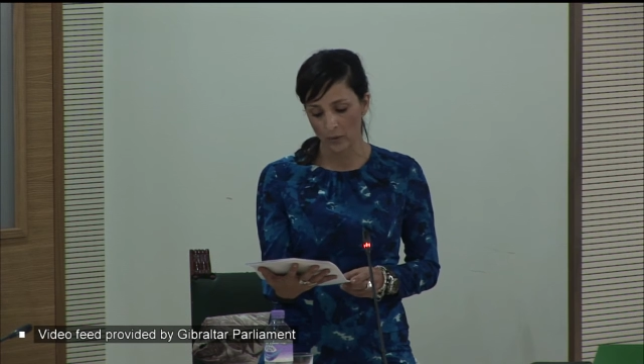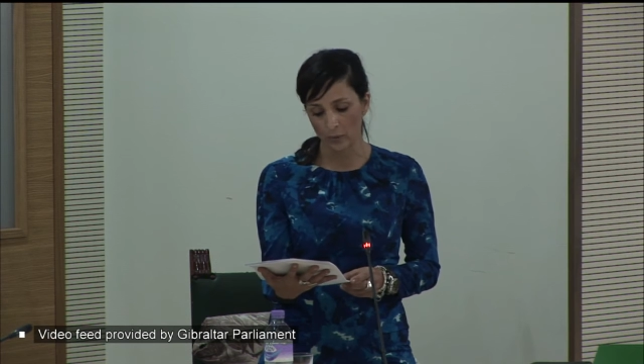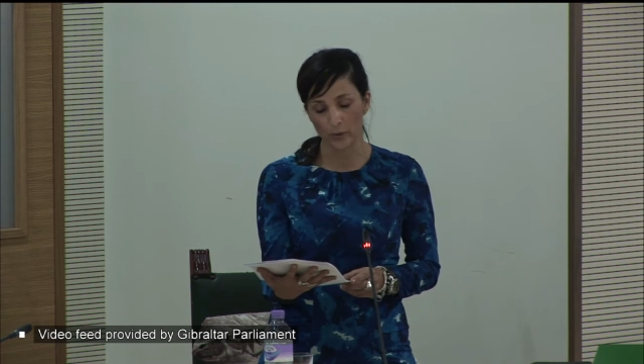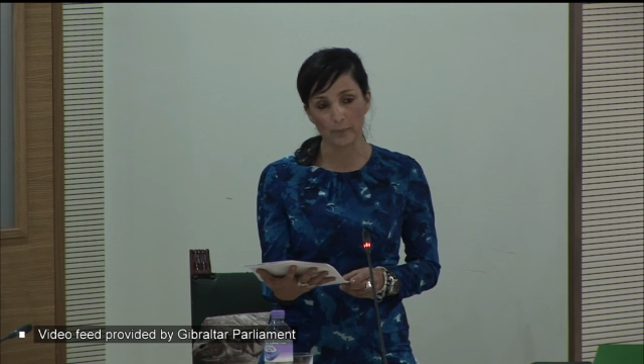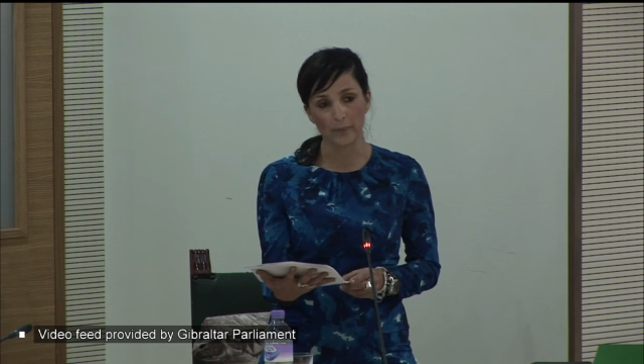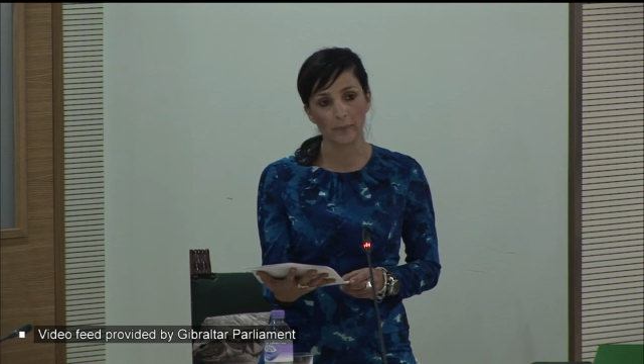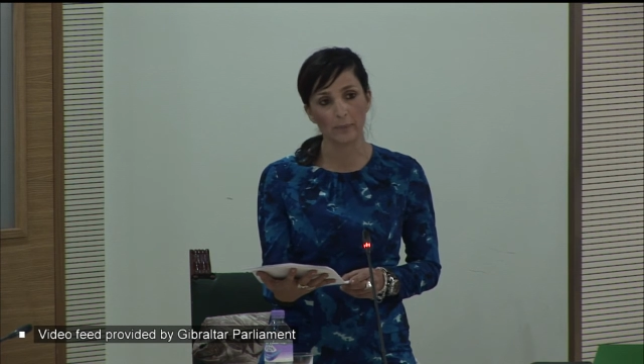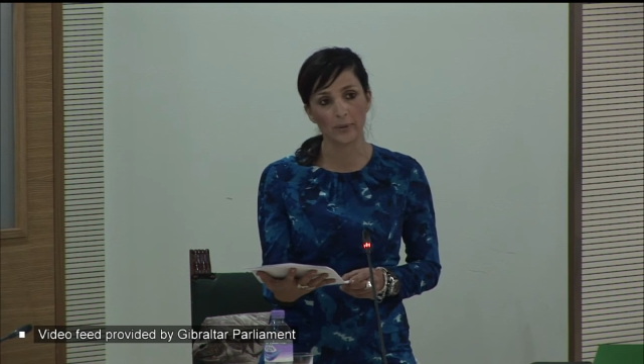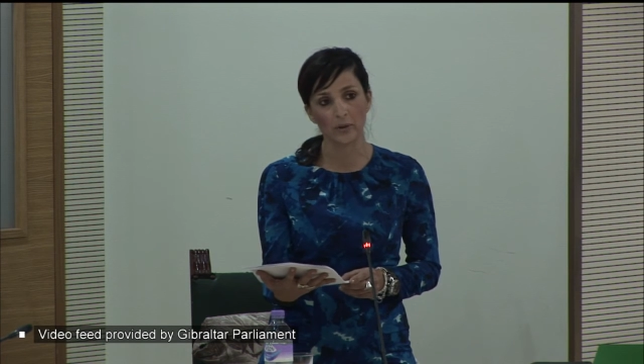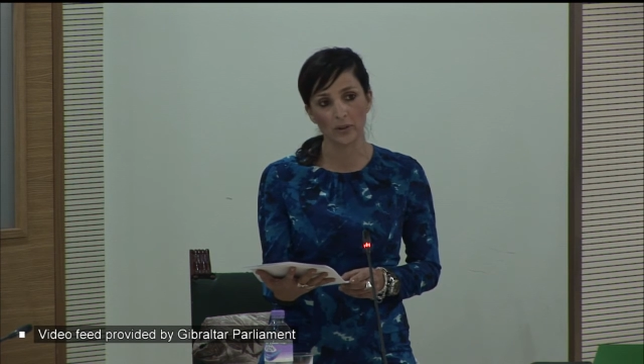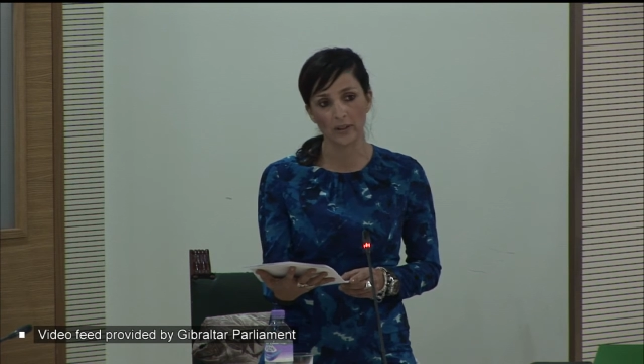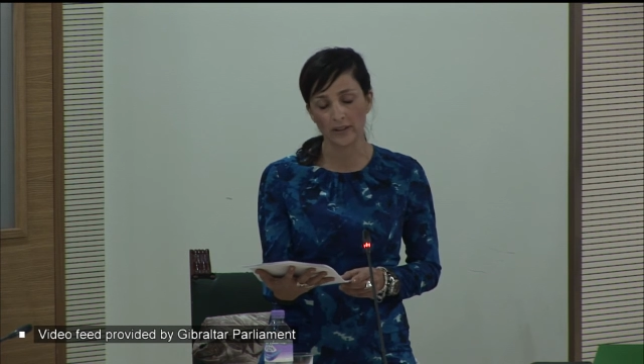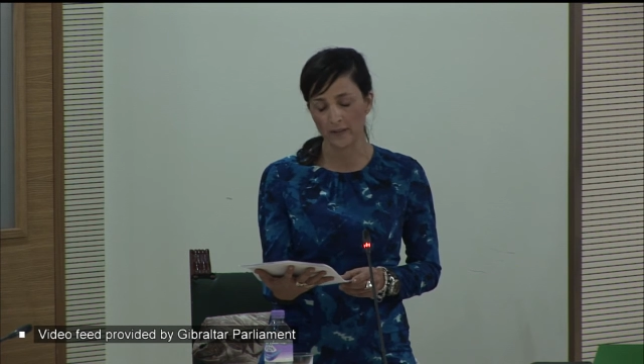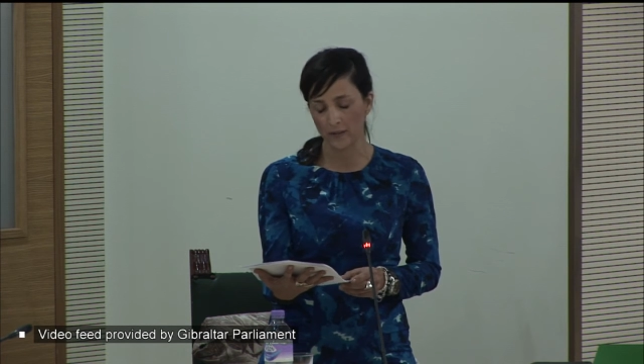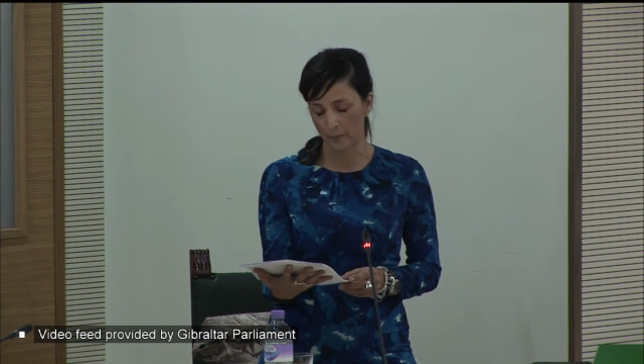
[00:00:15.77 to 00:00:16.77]
would be
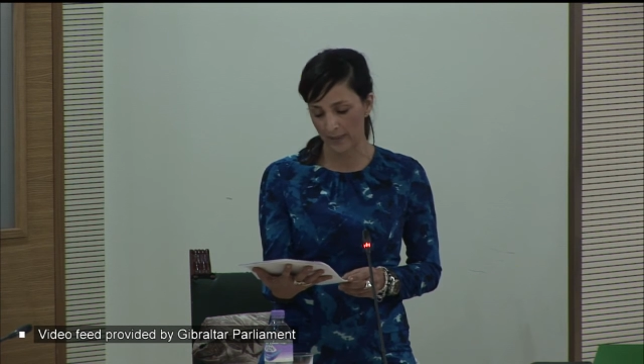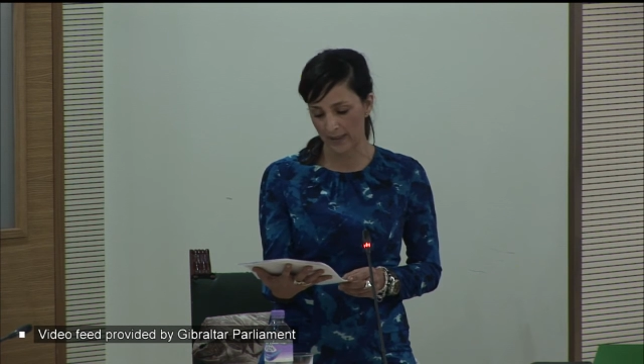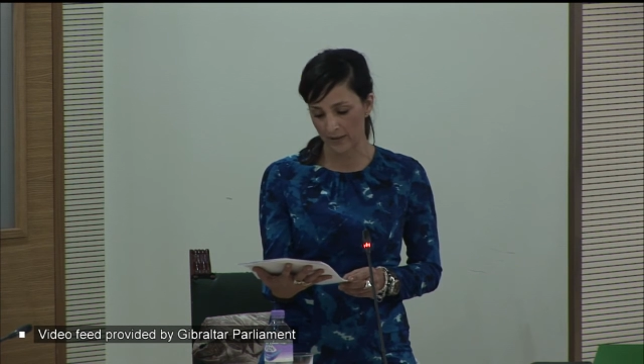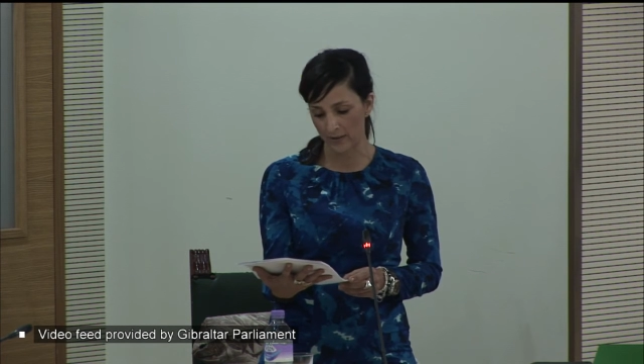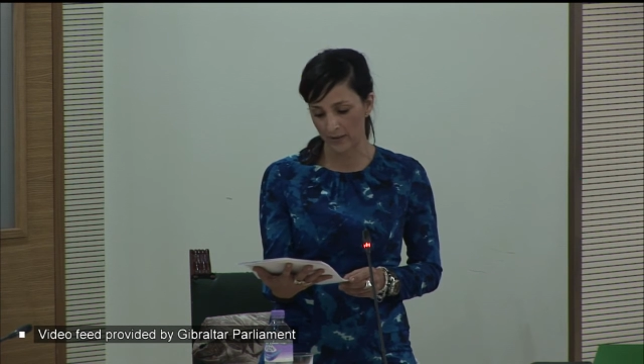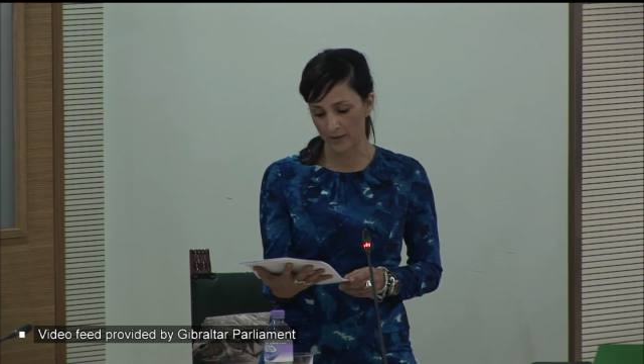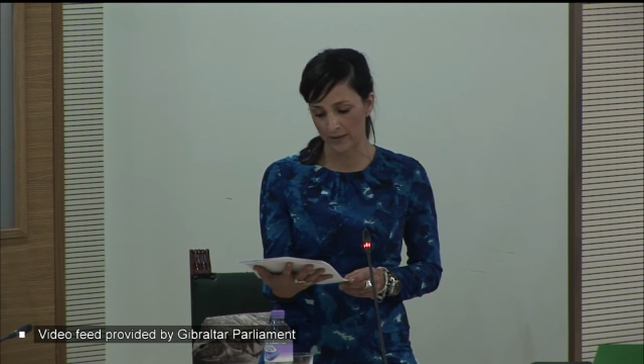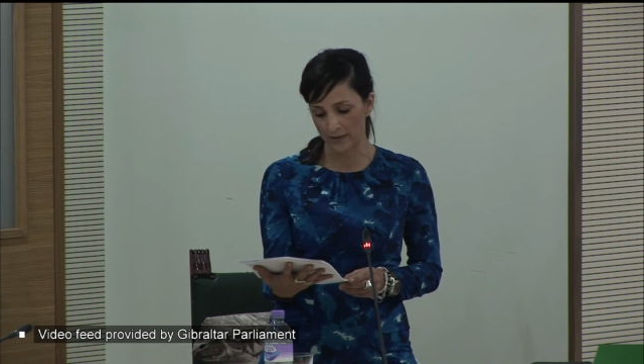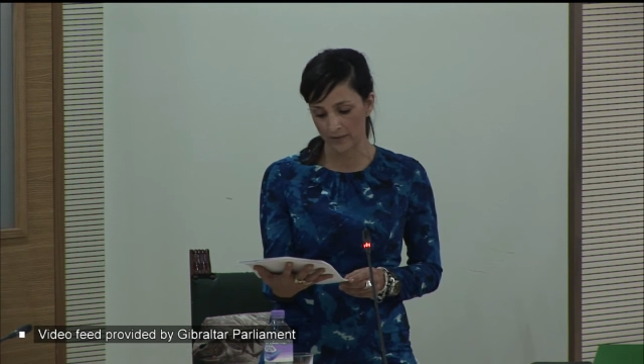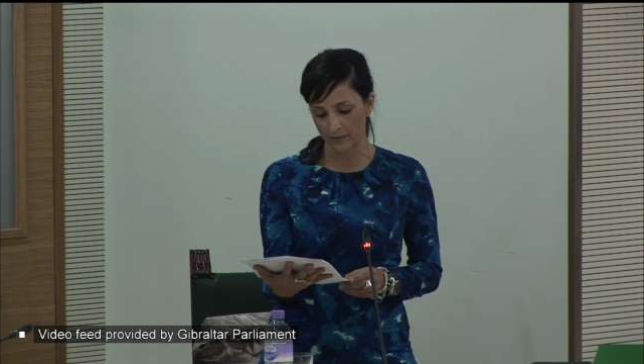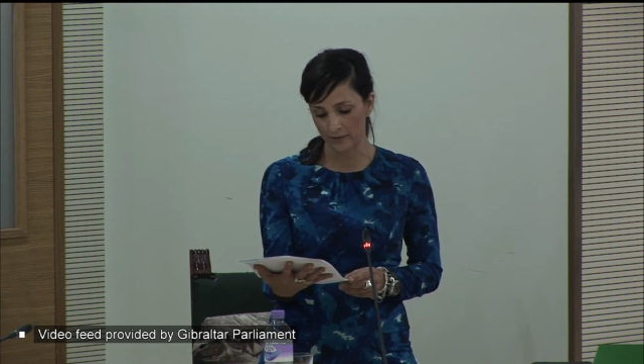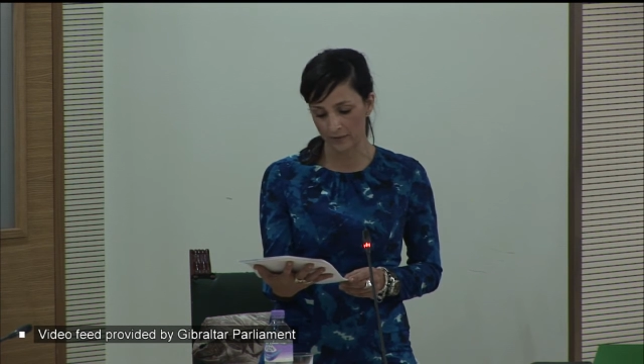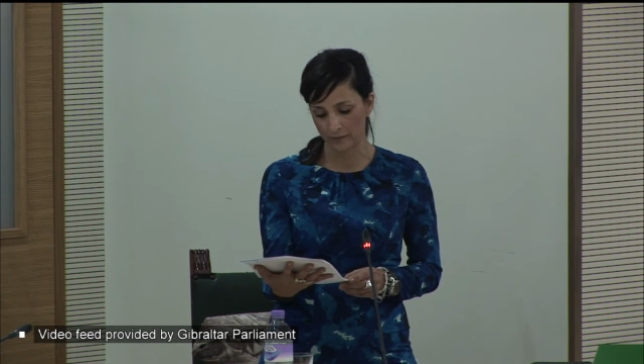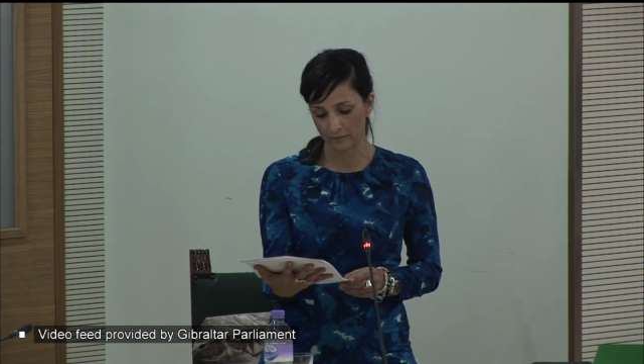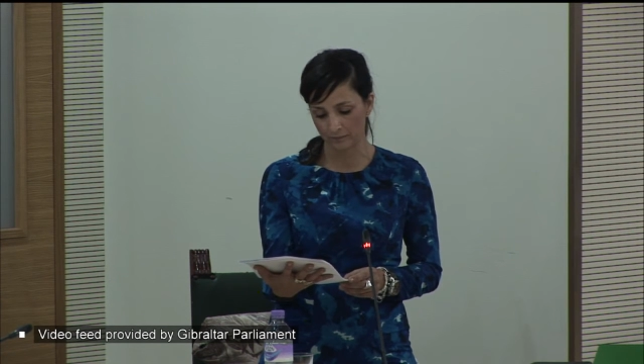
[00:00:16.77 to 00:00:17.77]
purely
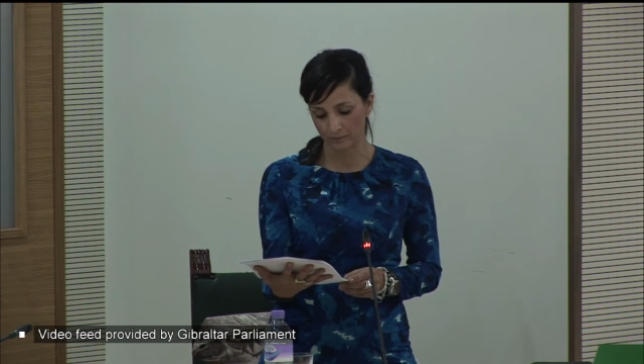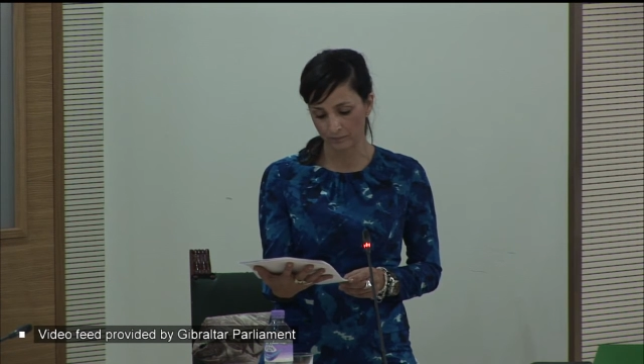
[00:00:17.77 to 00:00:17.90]
speculative.